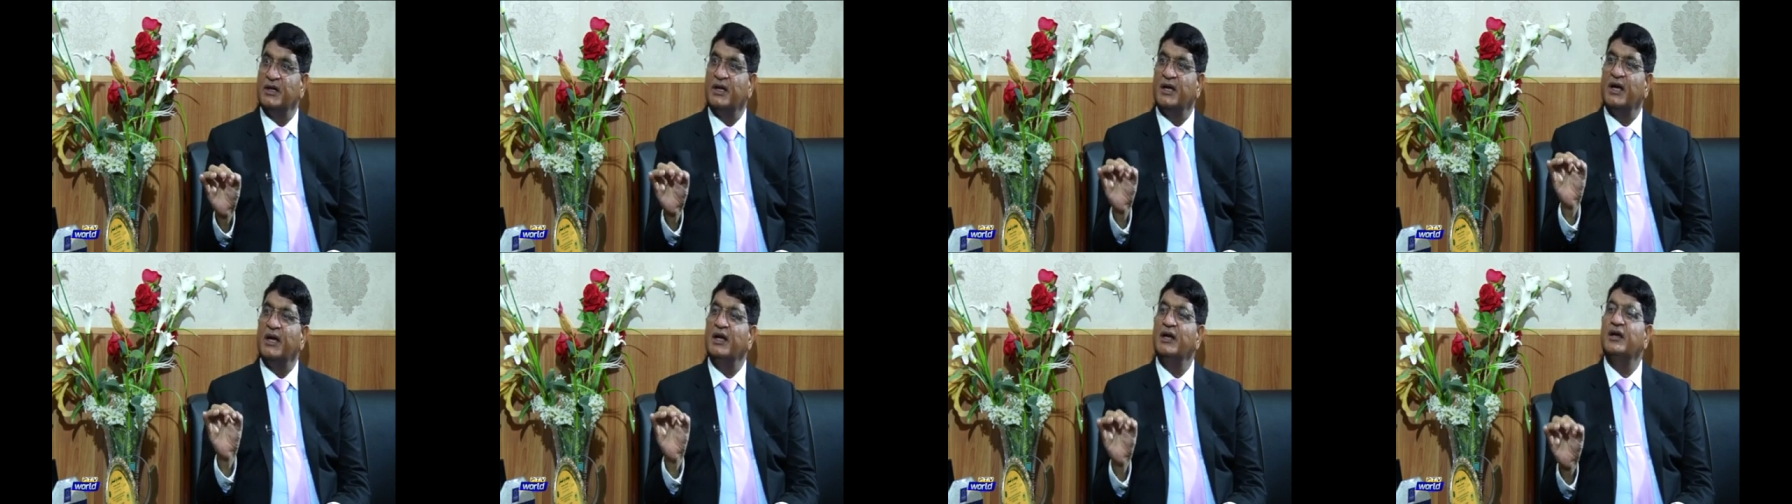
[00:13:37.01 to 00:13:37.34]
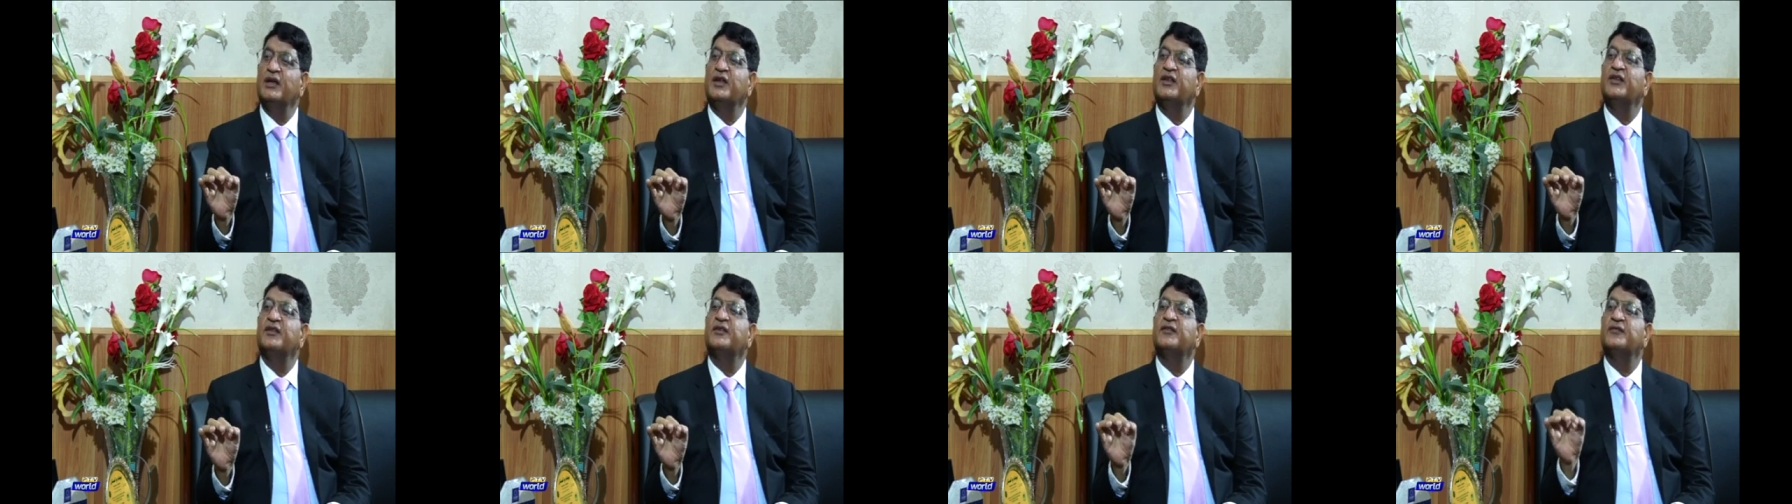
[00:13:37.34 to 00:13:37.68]
in
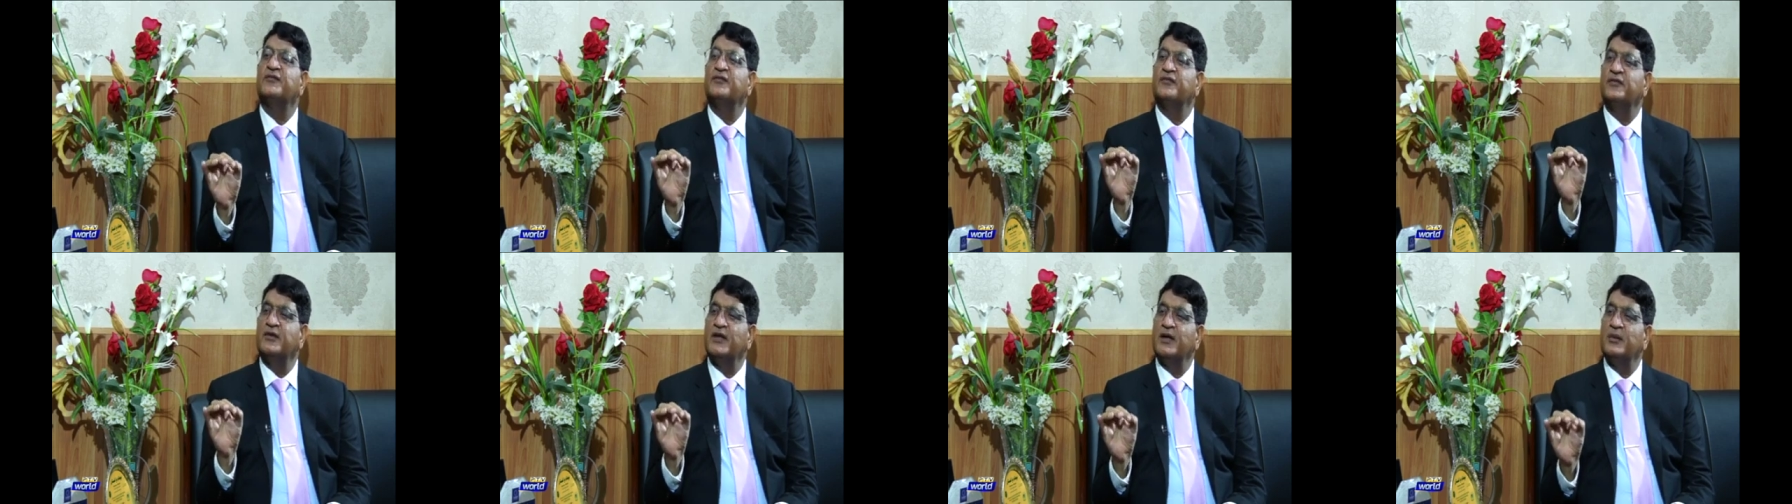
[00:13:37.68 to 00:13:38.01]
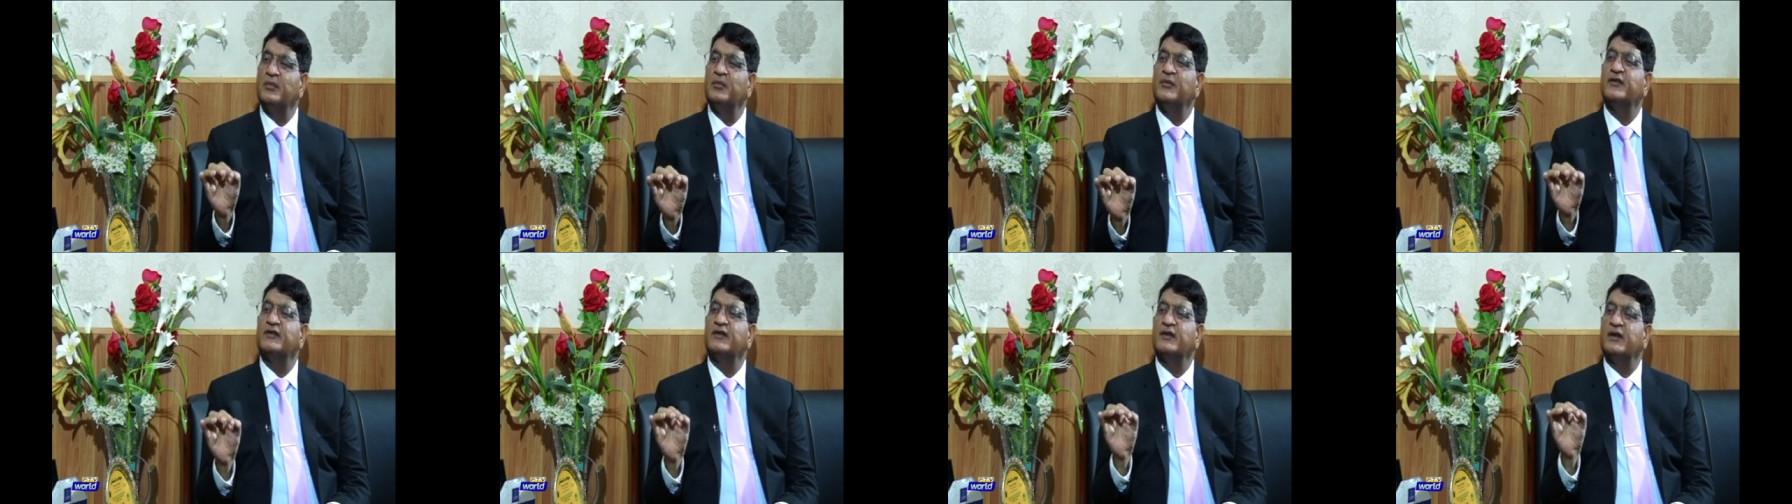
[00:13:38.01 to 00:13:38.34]
his
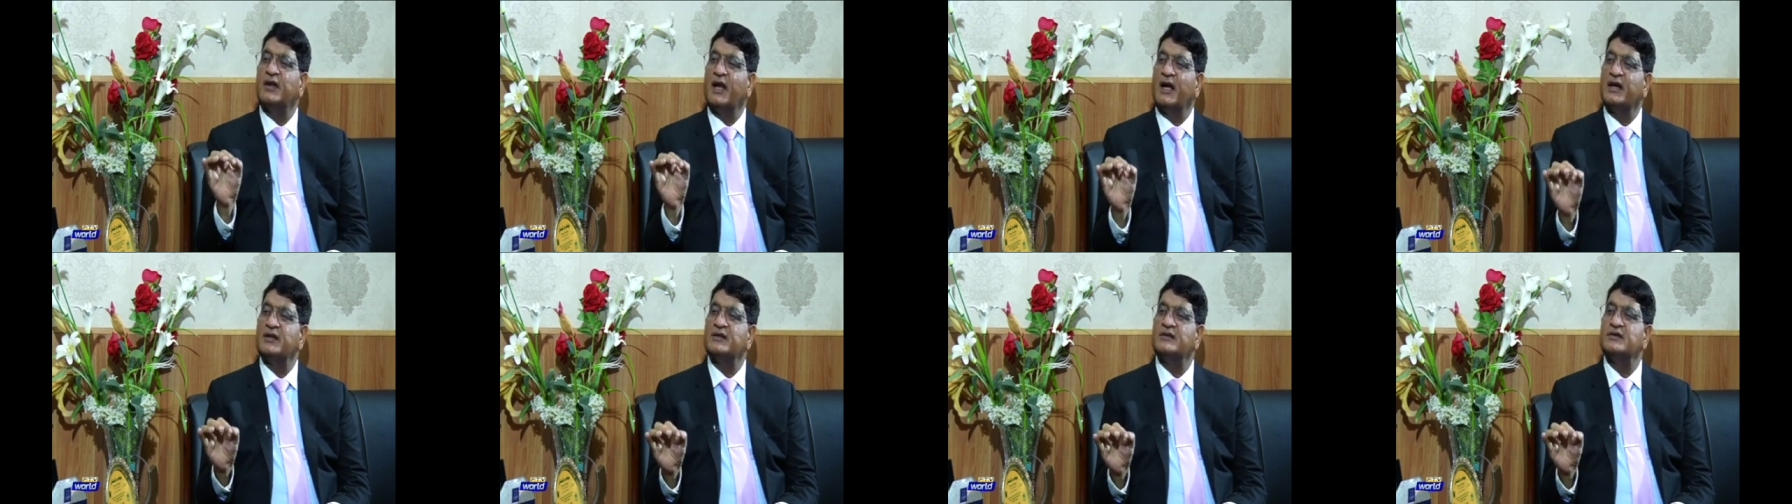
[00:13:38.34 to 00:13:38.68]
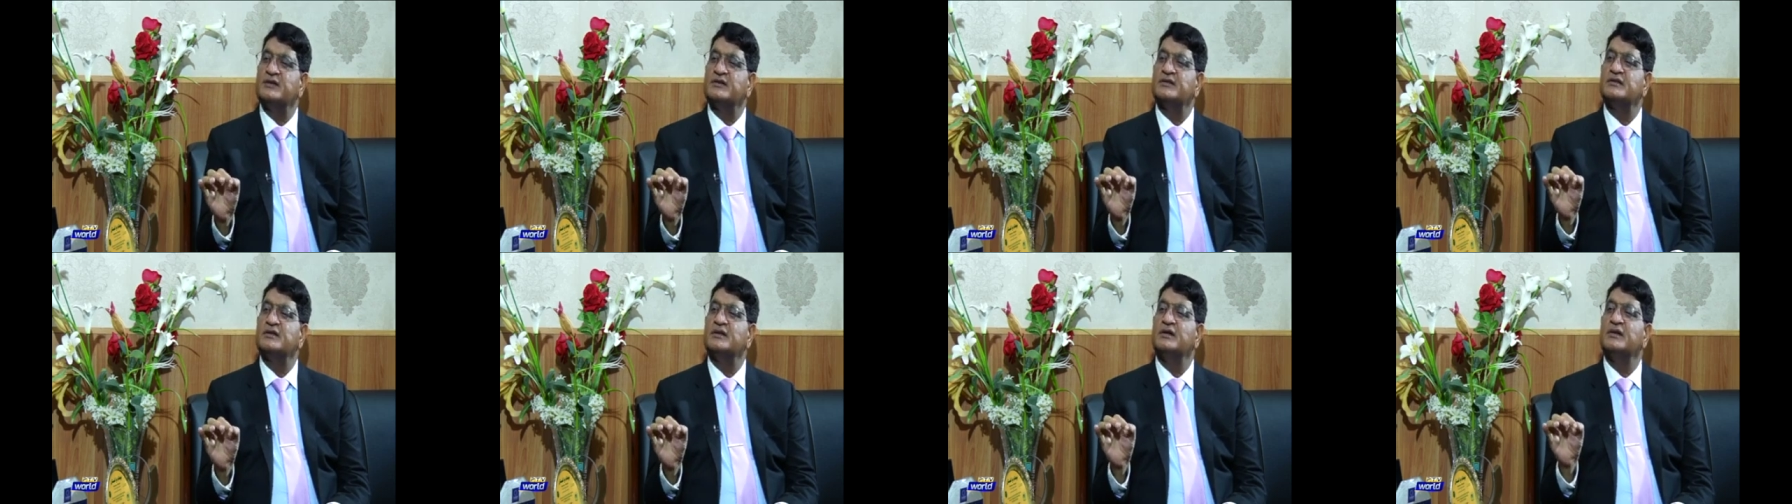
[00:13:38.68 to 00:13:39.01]
famous
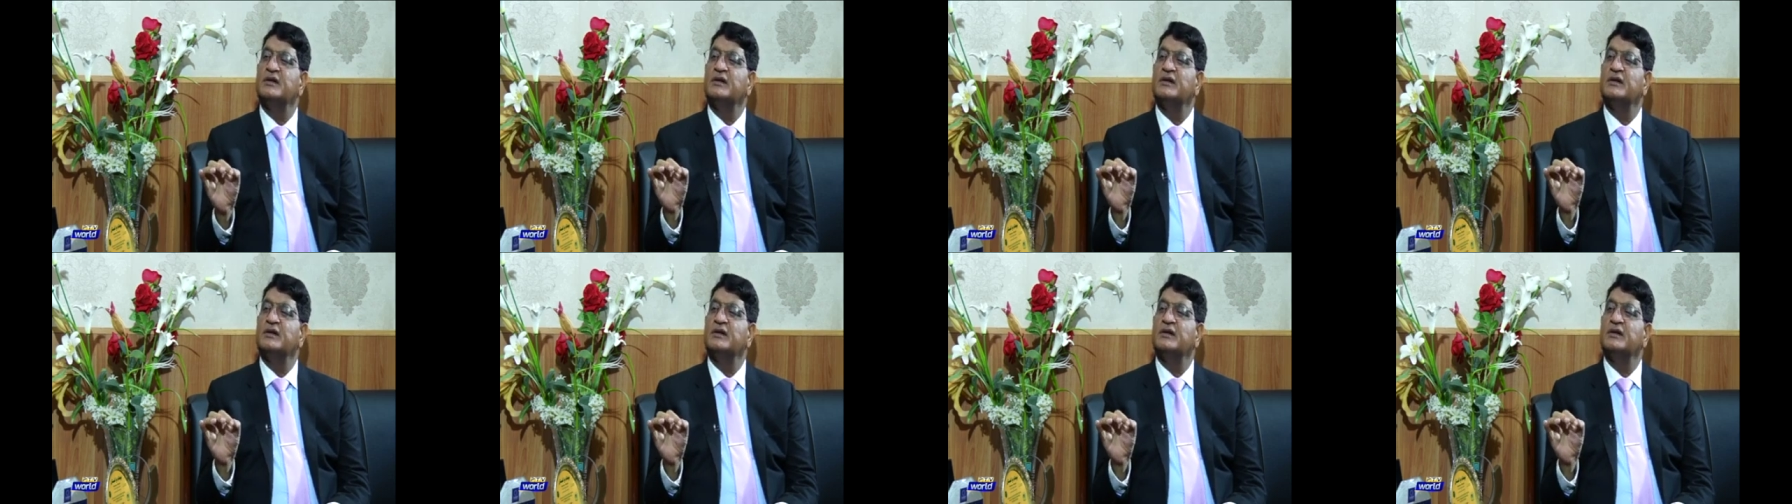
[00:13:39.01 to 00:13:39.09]
lectures,